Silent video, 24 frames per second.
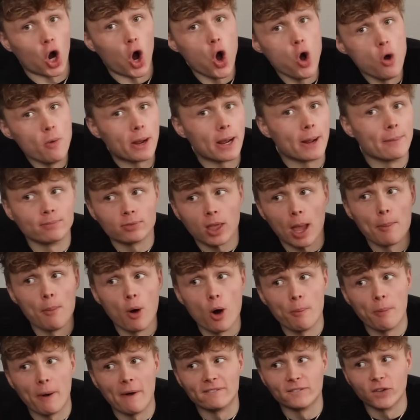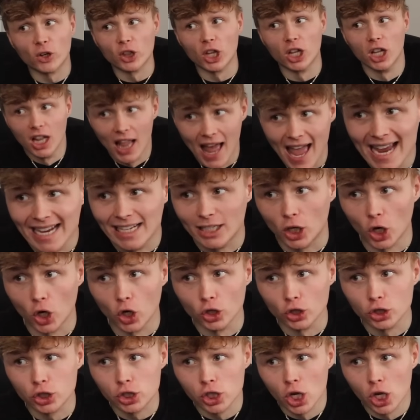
Kobe. They both went for the Lakers.